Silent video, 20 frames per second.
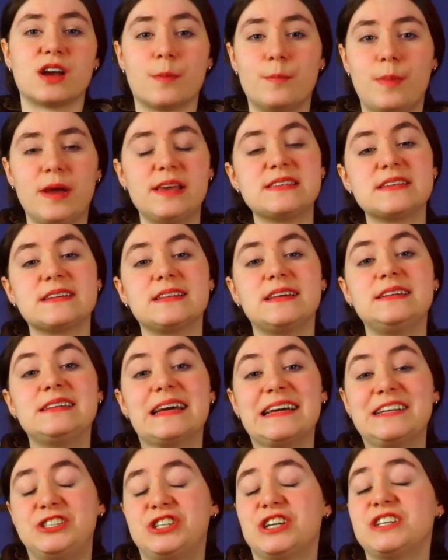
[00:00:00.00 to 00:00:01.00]
are basically
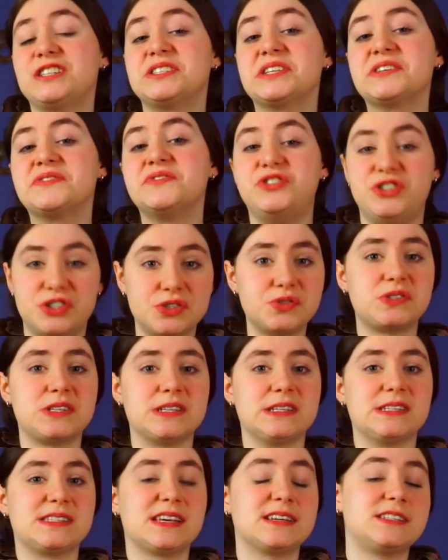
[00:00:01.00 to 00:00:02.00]
digestive
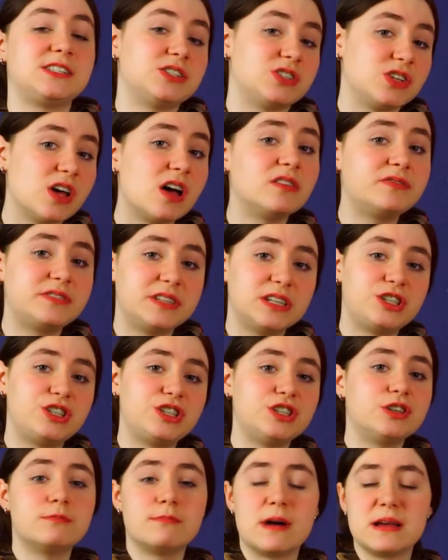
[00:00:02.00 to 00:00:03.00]
juices that dissolve
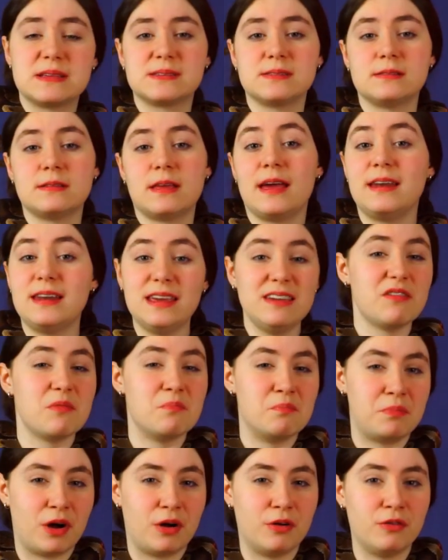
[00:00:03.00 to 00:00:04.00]
tissue, muscle, and
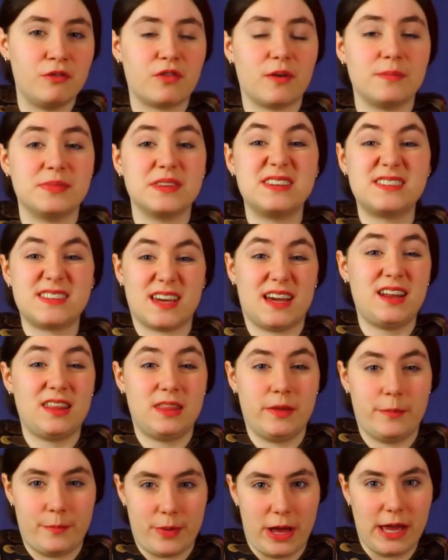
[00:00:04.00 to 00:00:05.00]
even bone from the site
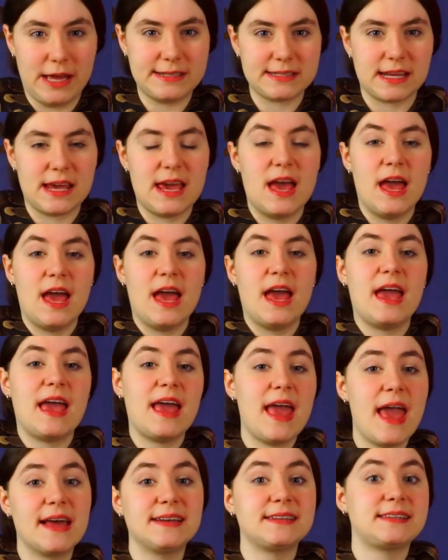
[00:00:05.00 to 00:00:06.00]
of the bite,
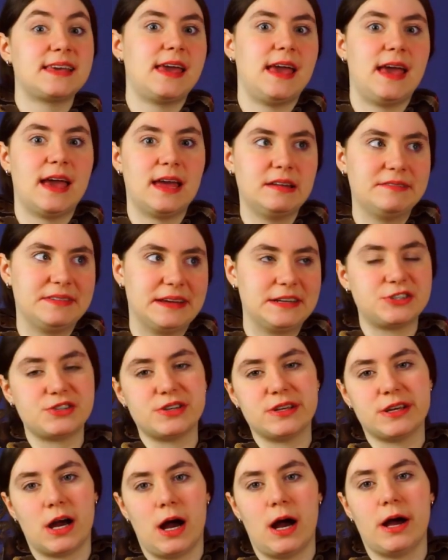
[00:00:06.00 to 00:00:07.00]
and can
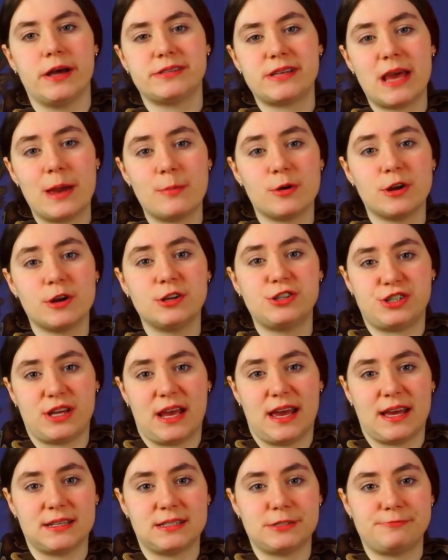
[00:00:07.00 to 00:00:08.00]
eventually cause hemorrhage
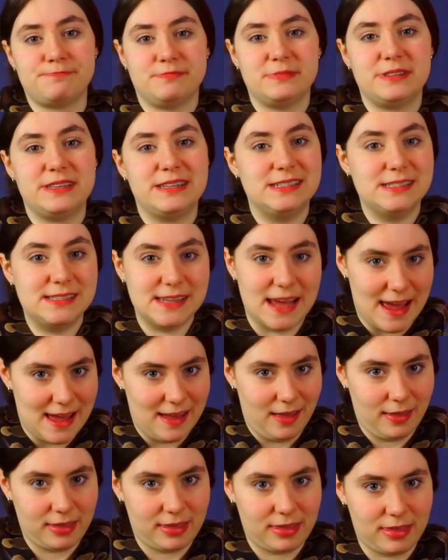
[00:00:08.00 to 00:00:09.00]
and
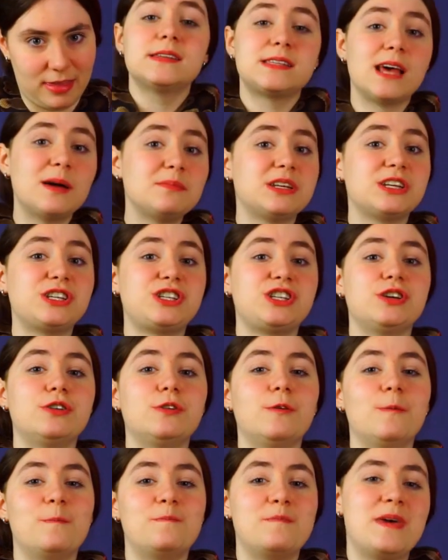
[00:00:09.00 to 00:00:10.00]
death. Some
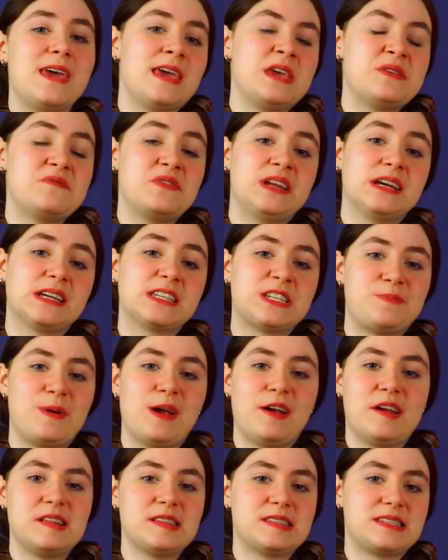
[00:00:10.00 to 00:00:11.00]
tissue may even
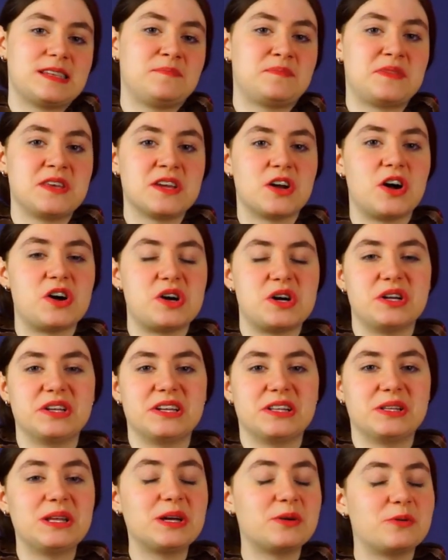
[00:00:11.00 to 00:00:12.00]
experience something called
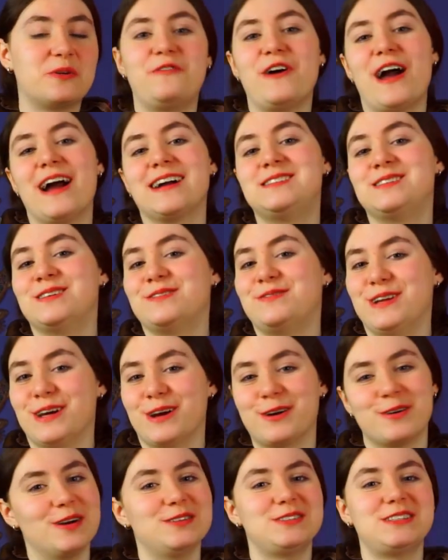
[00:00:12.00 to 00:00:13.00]
liquefactive
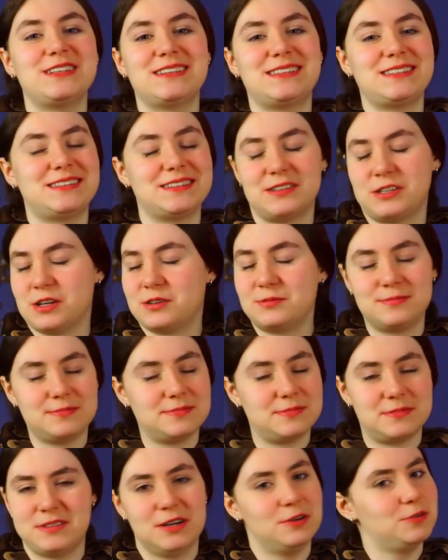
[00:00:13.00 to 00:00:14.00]
necrosis, don't
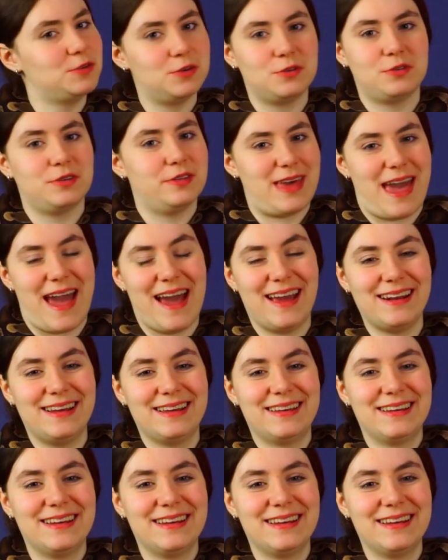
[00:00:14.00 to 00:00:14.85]
Google that,